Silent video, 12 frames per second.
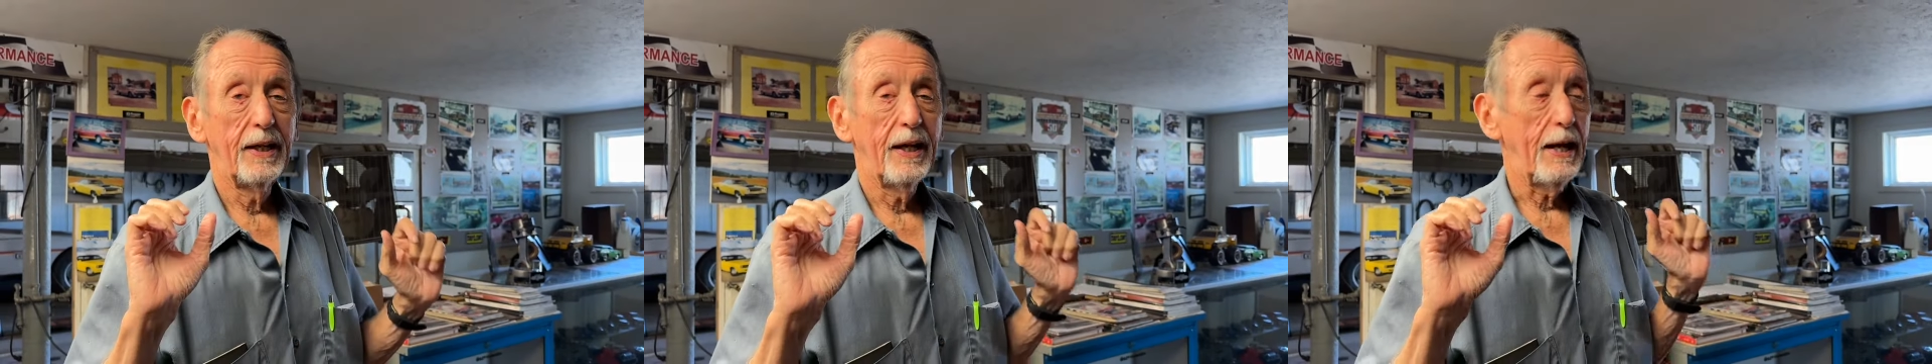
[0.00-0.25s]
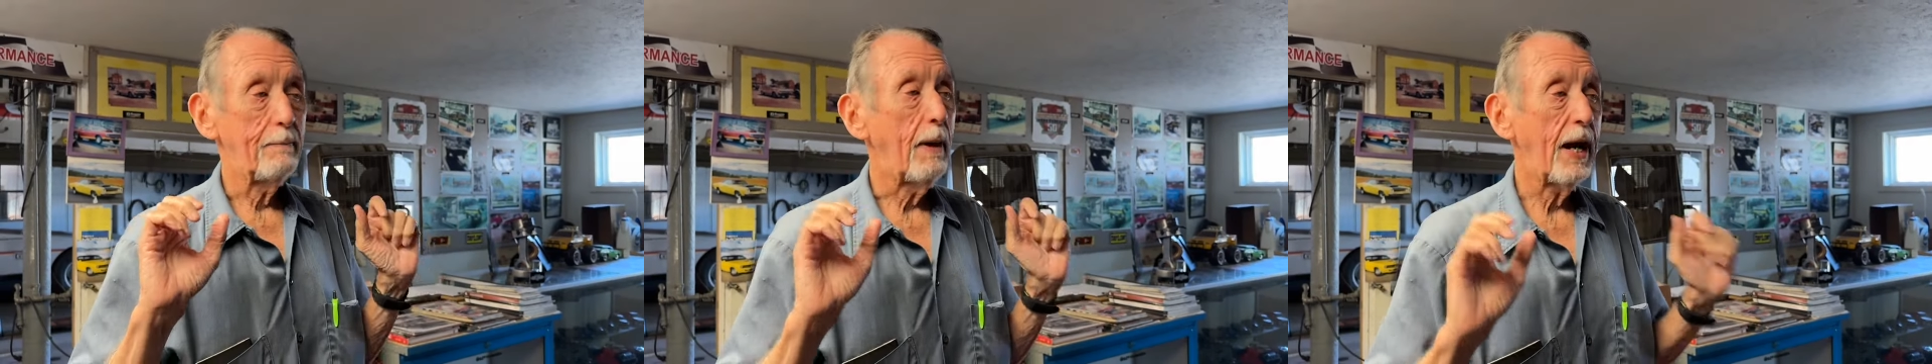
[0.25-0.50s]

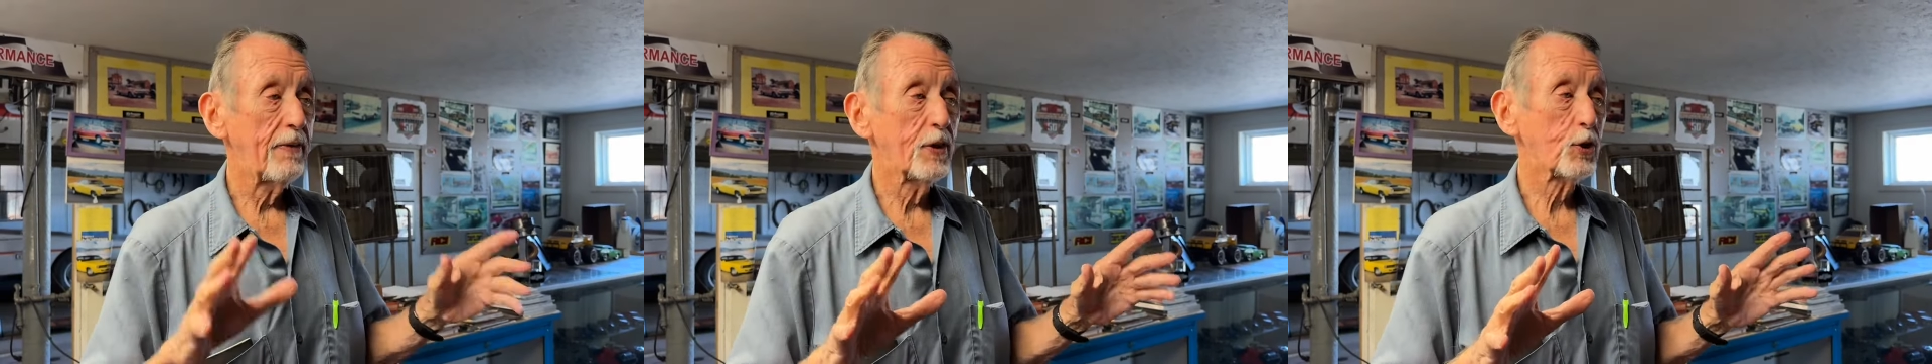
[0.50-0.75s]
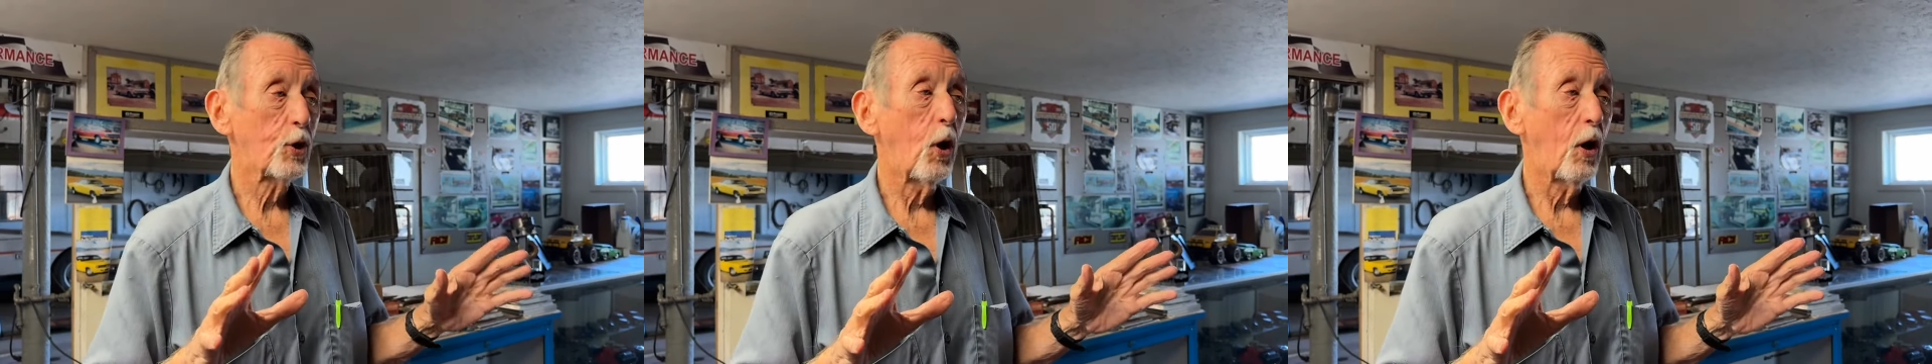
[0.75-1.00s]
I buy this
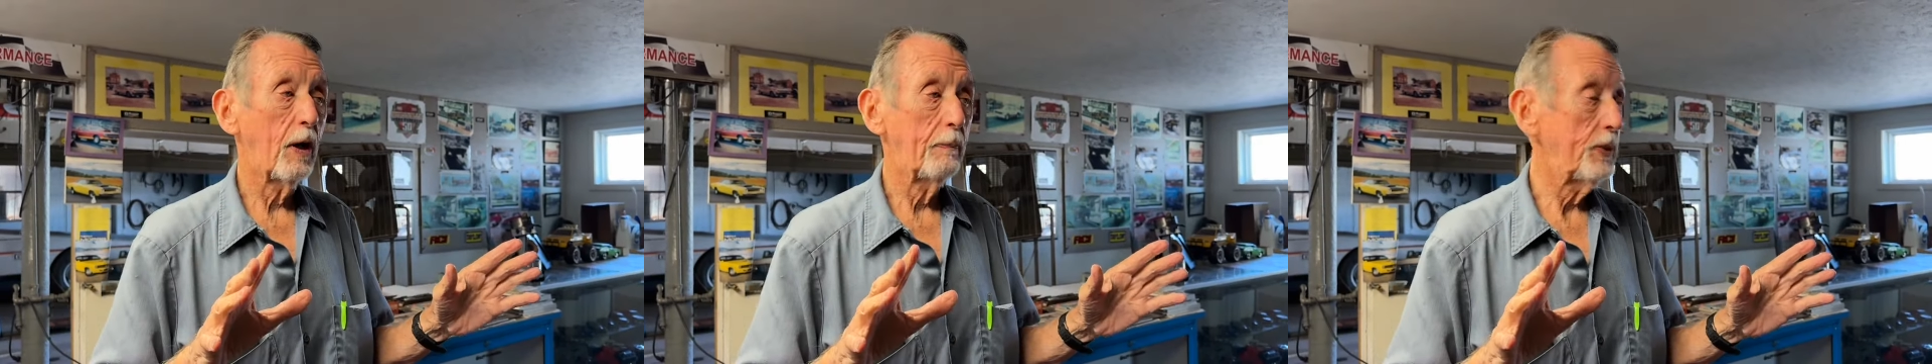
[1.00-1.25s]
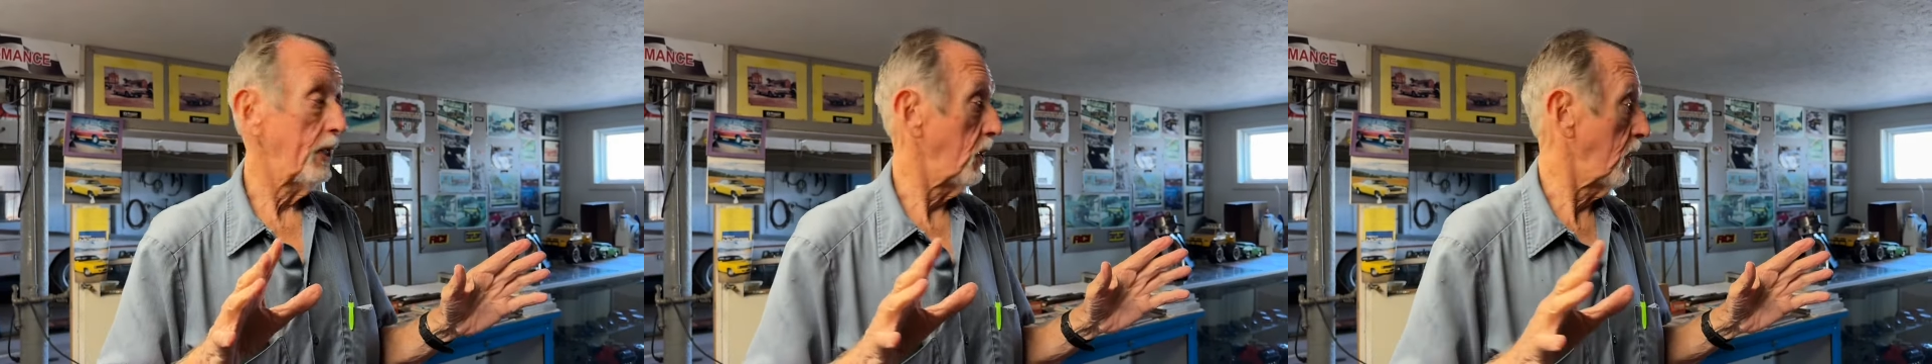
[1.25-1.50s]
car up
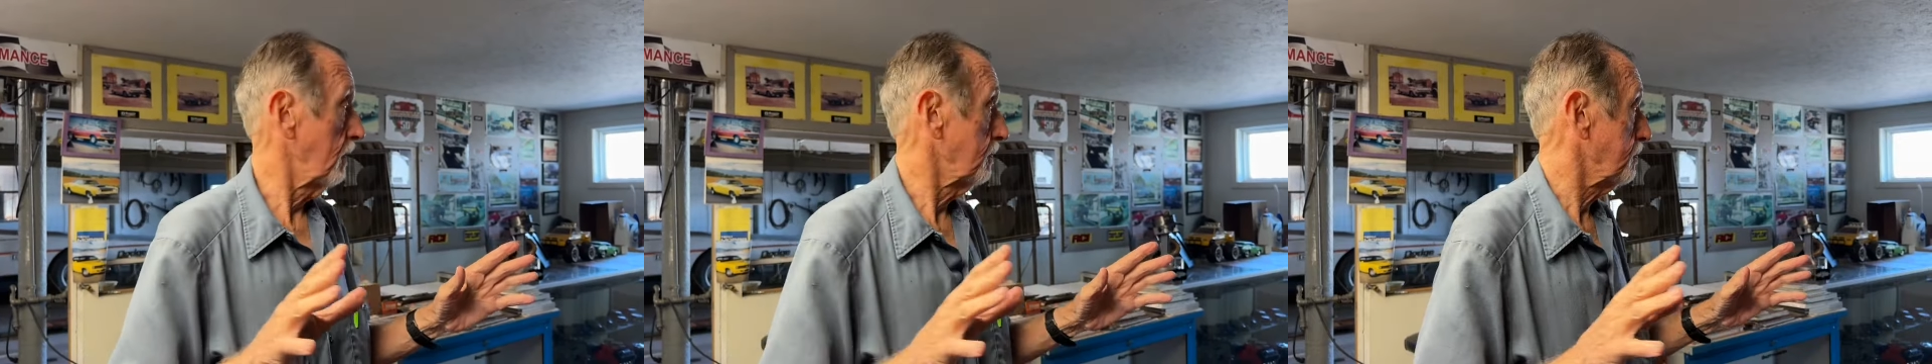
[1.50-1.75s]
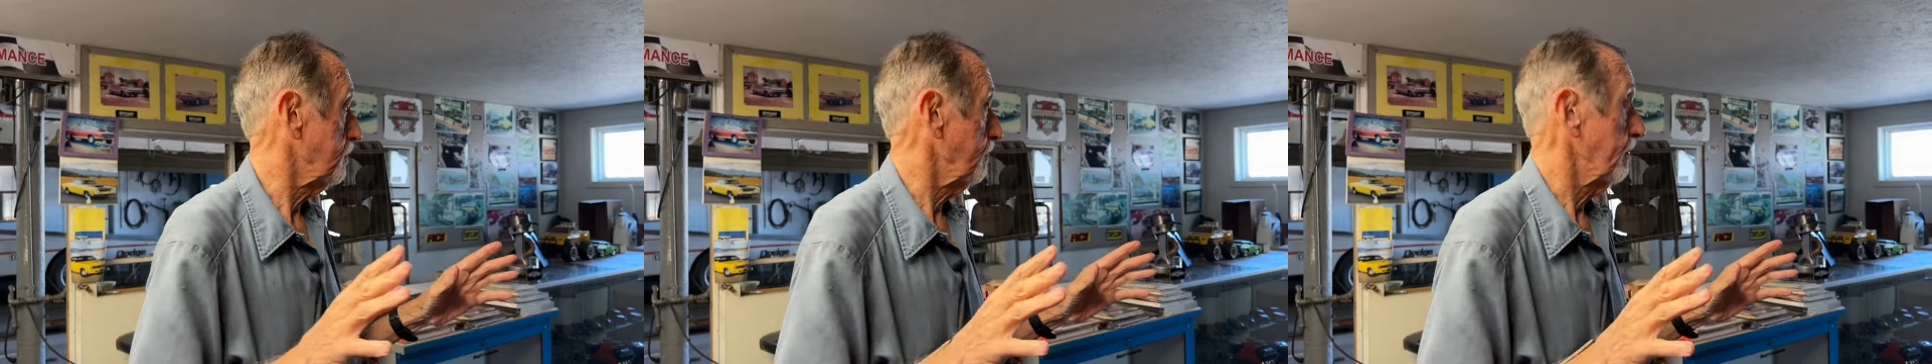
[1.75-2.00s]
there,
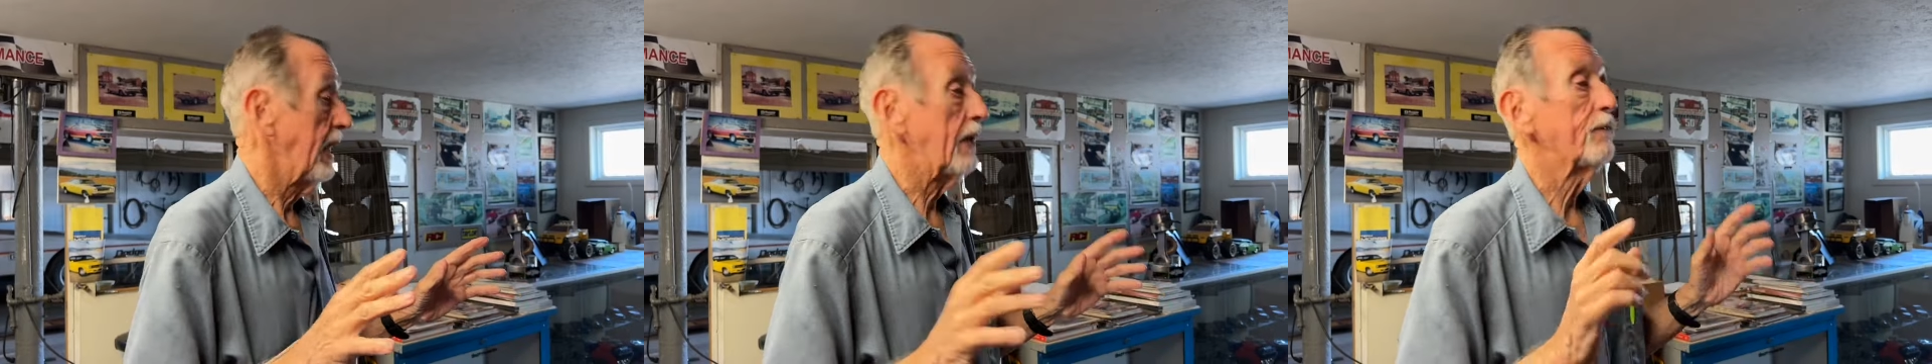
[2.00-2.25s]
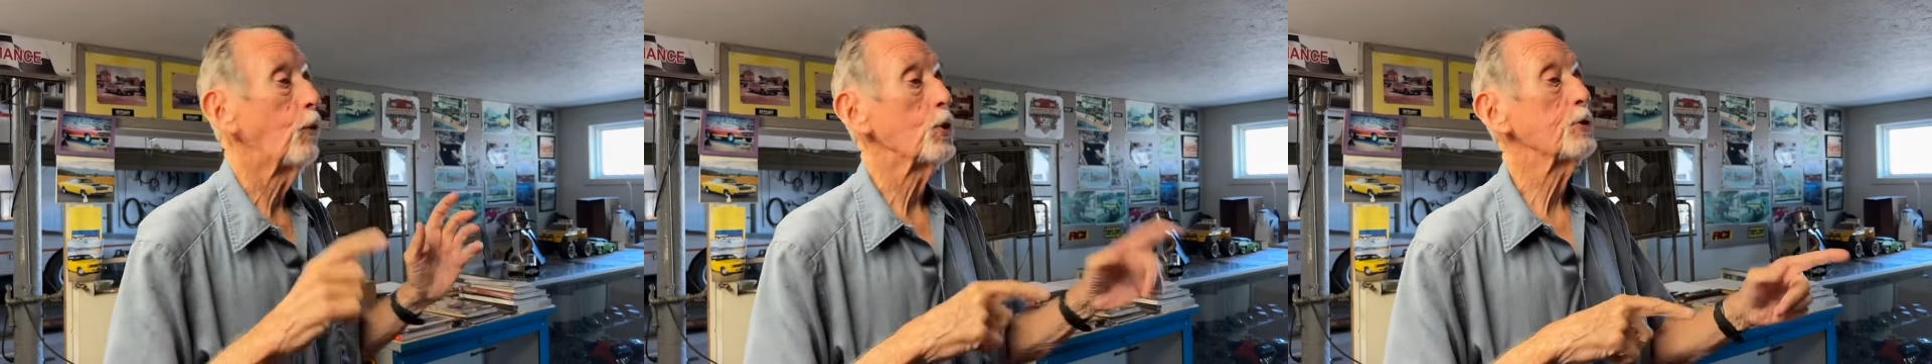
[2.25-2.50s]
had a
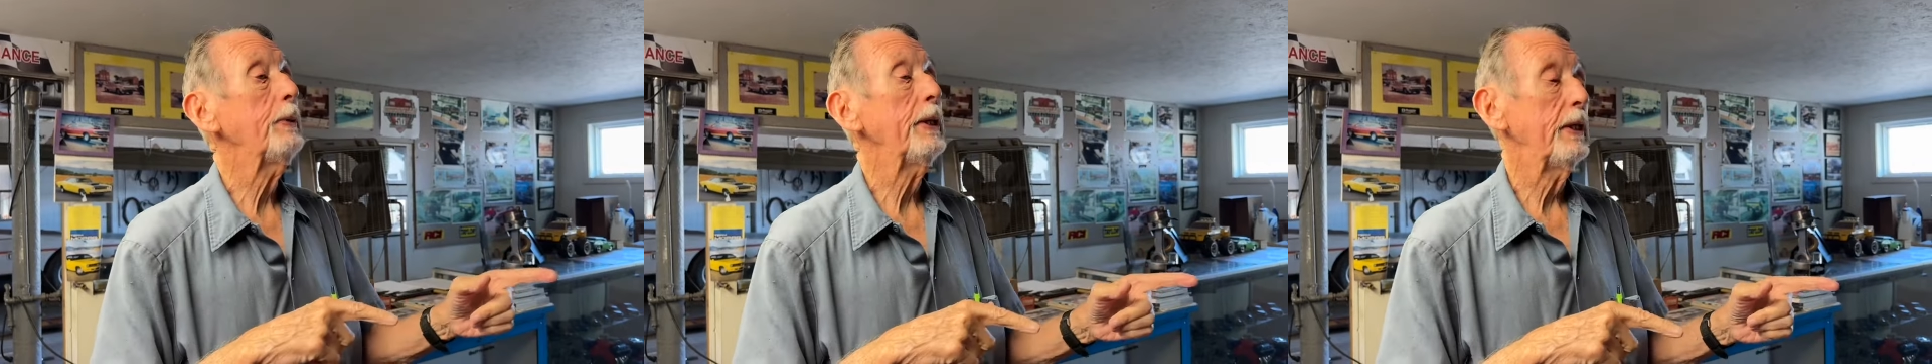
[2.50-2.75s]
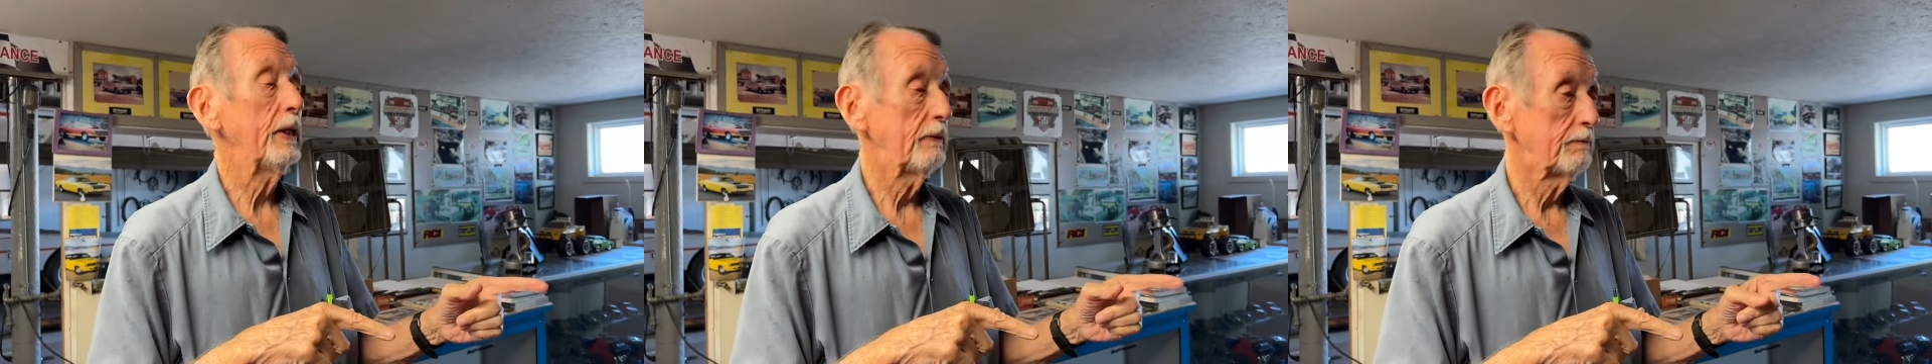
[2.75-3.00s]
4-speed
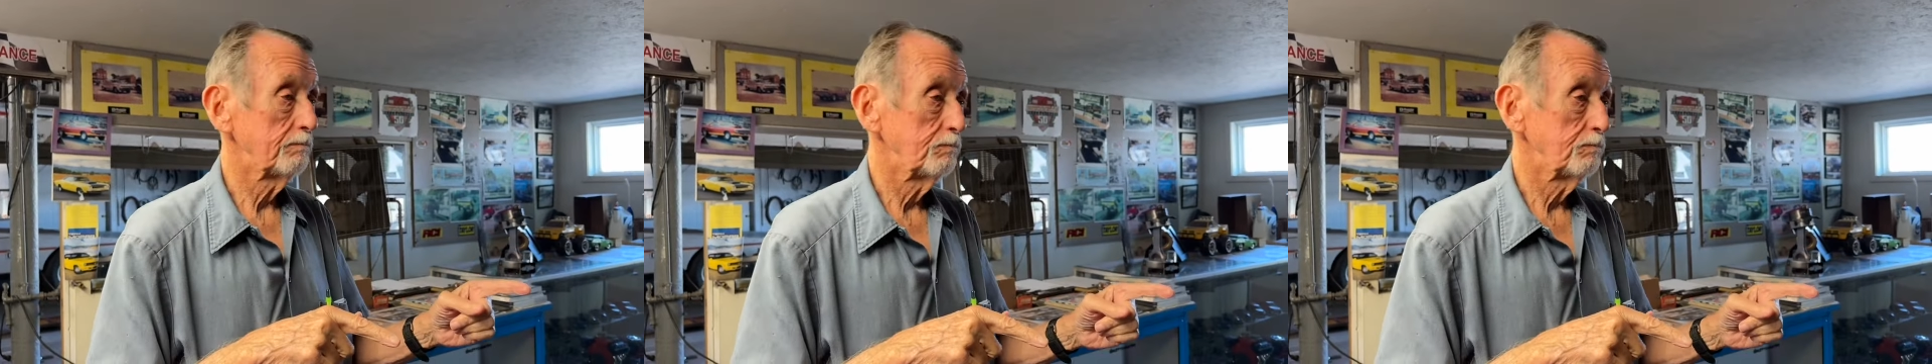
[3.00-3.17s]
in it,